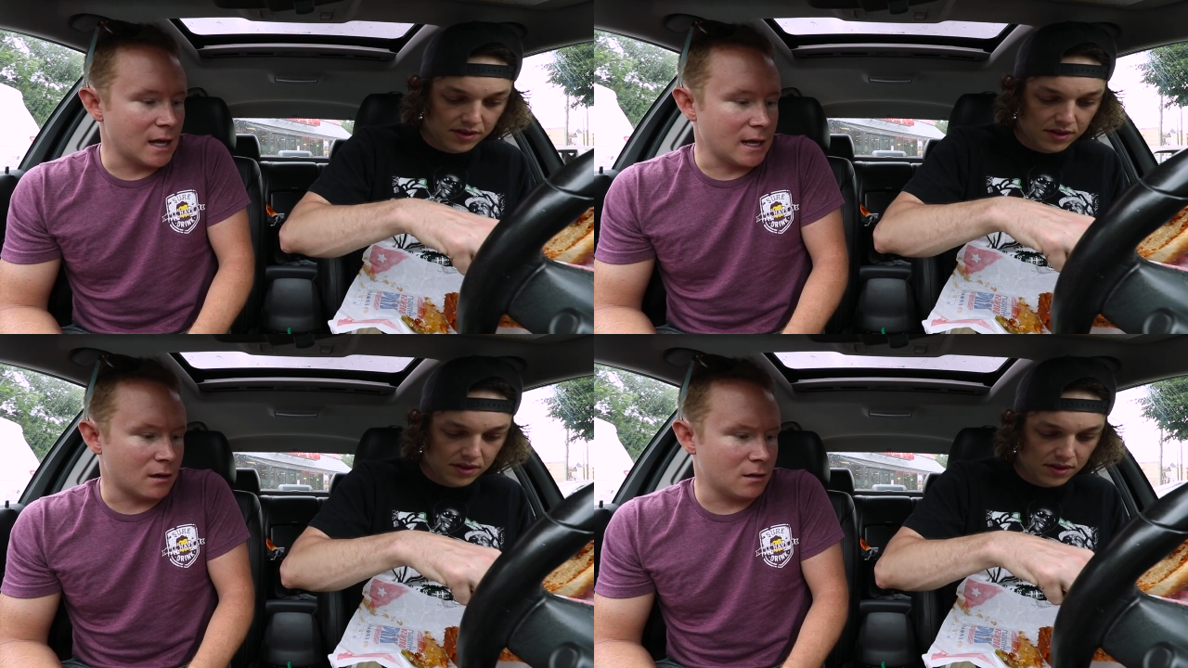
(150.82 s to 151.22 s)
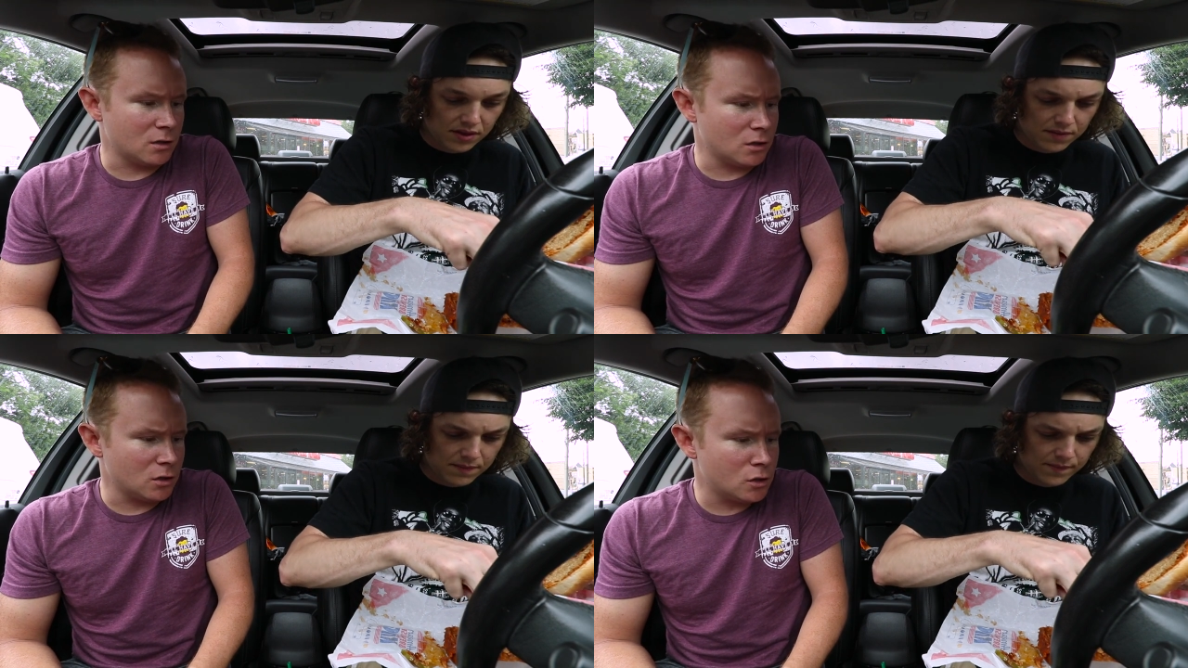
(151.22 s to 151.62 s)
Speaker 1: like,
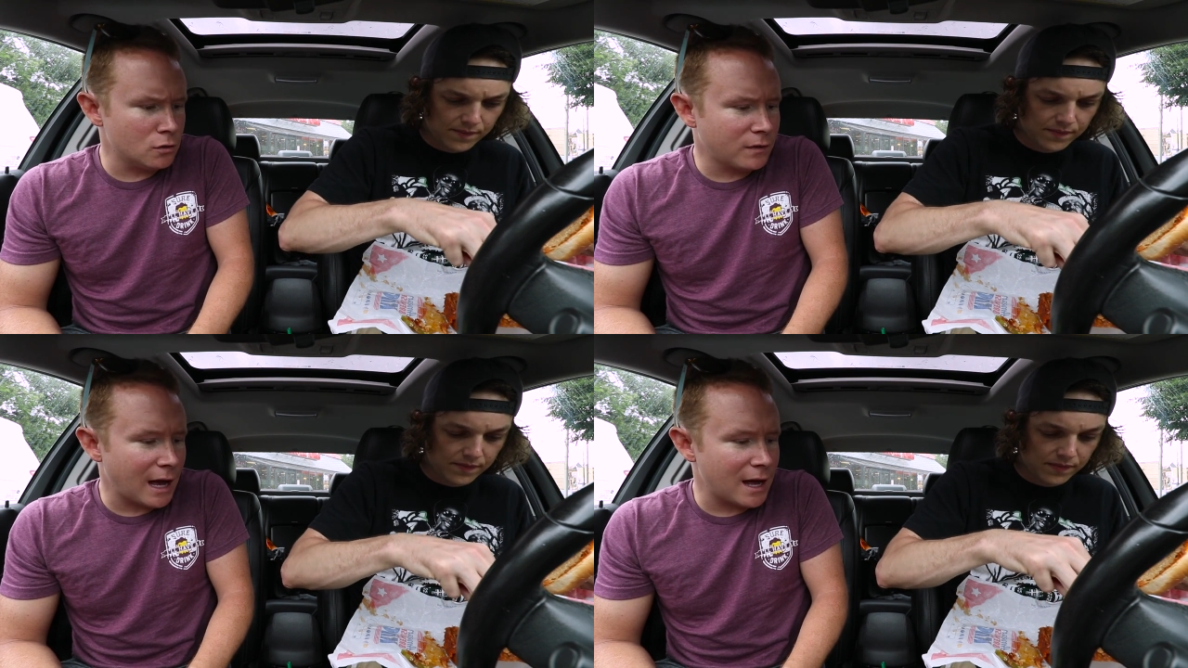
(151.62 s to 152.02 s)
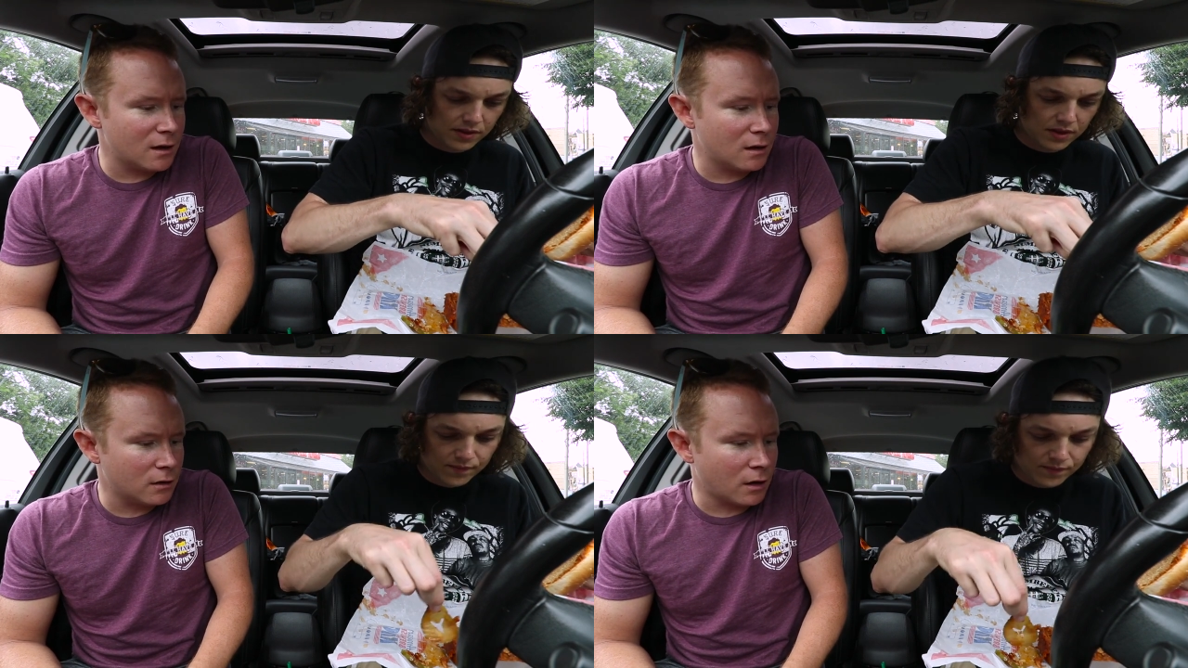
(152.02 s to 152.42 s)
you've
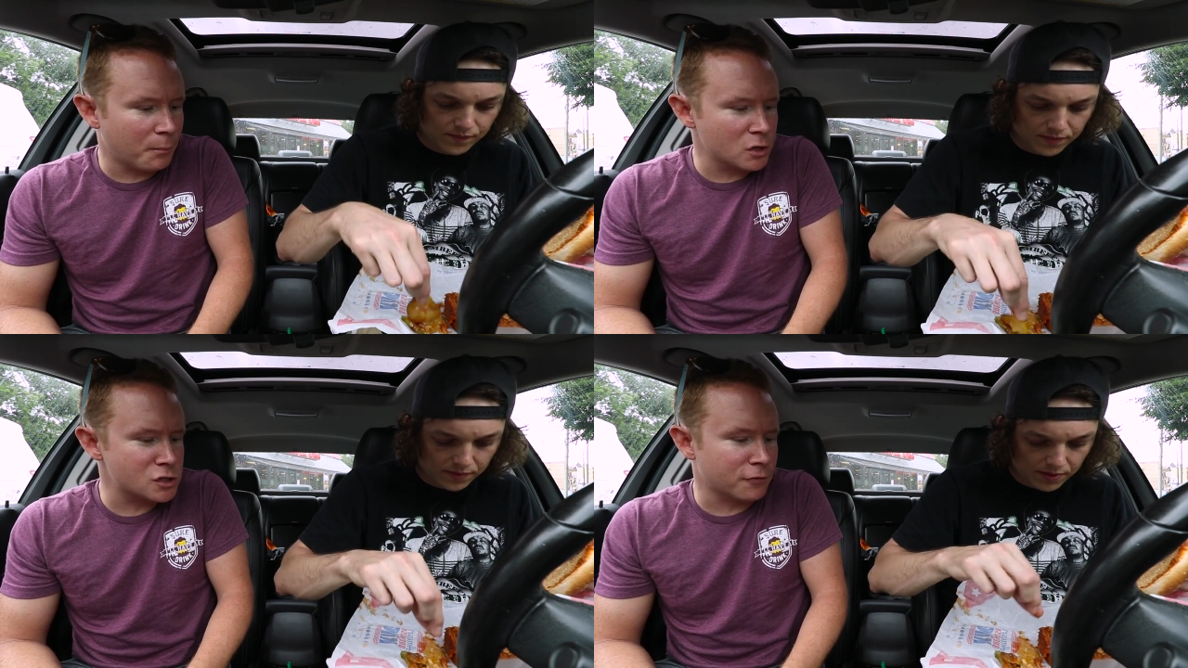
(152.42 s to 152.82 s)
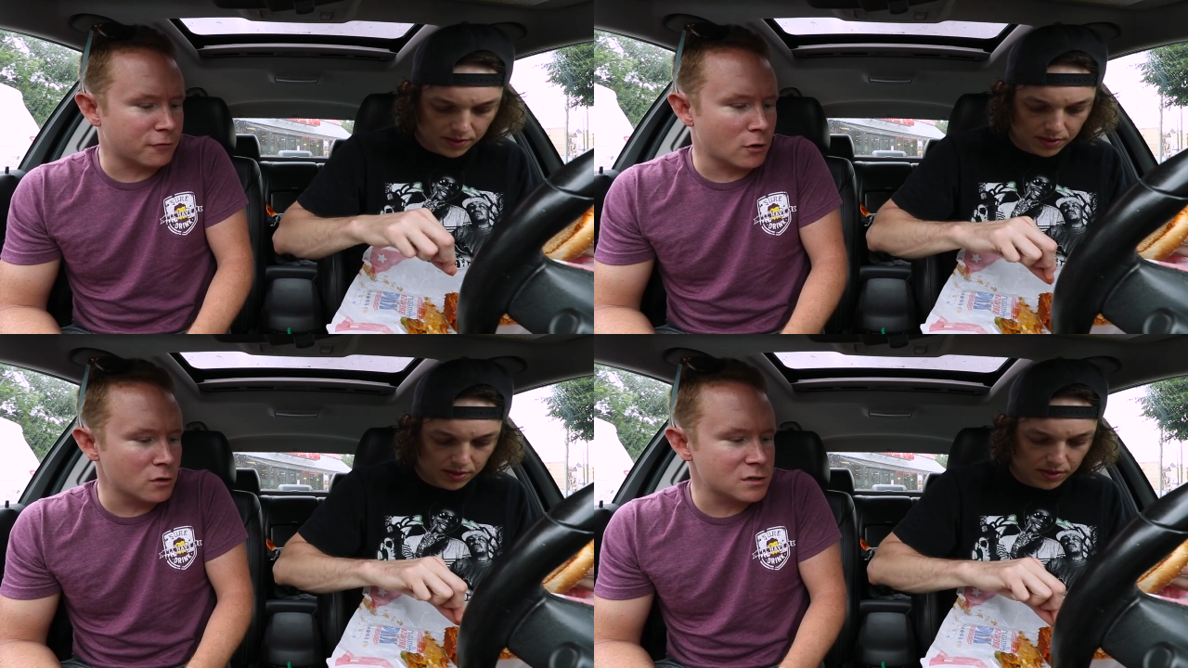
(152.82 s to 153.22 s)
got a bunch
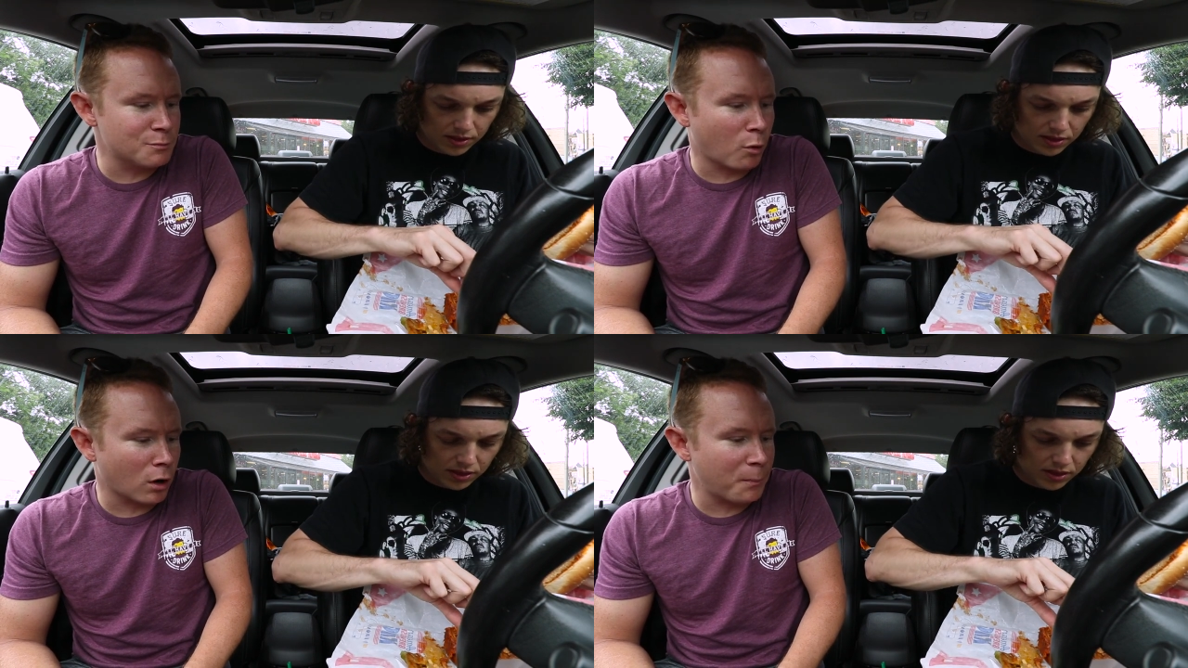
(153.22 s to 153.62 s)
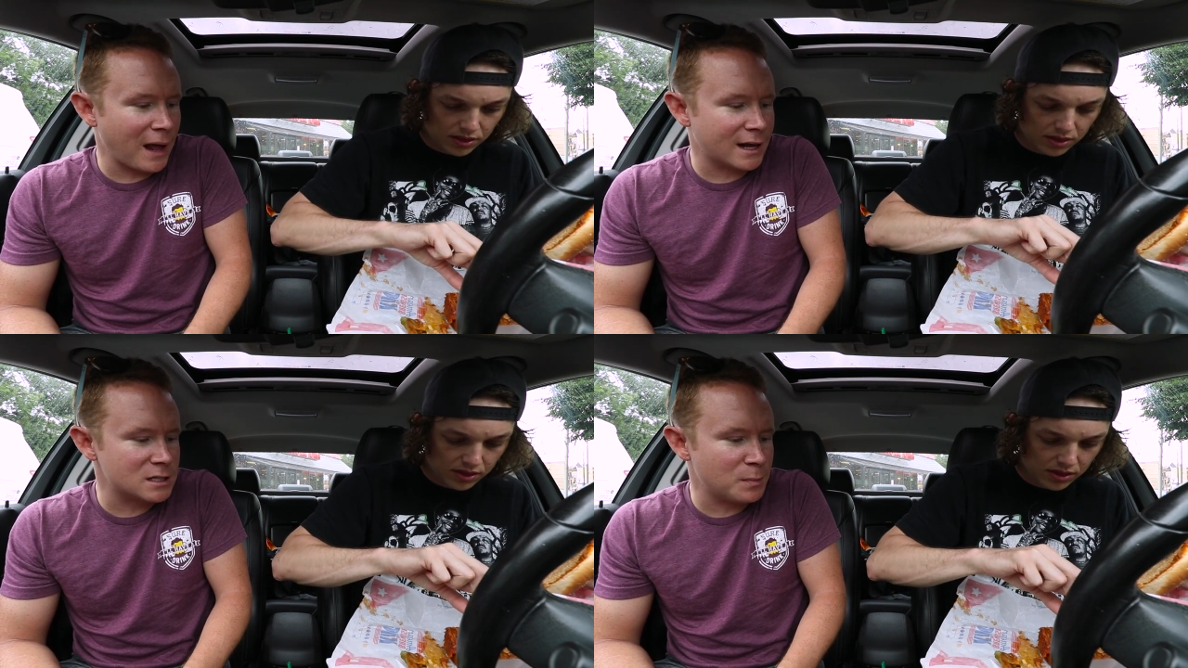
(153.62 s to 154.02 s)
of frozen pork
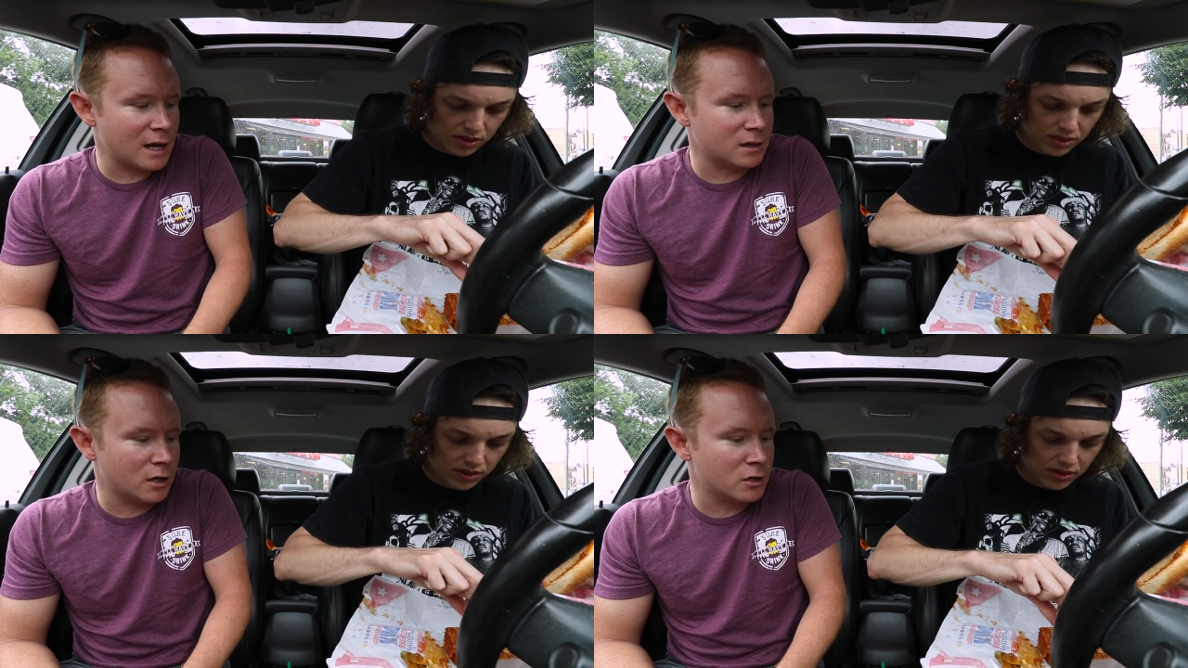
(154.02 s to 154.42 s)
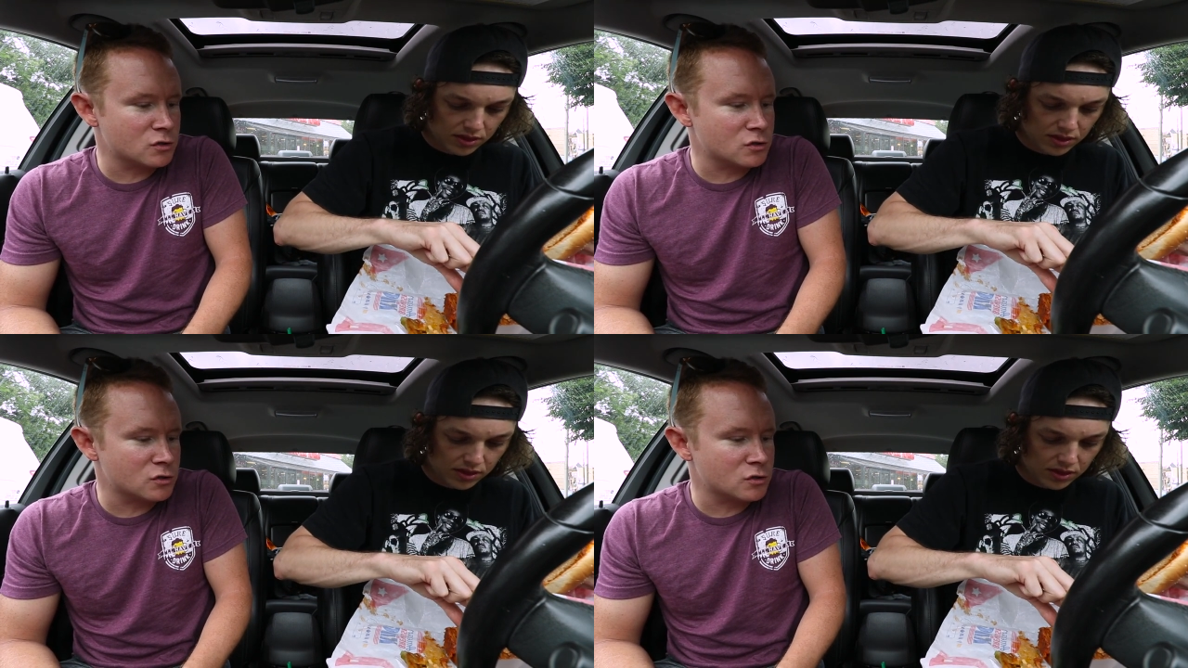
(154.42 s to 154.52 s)
packets back there. You're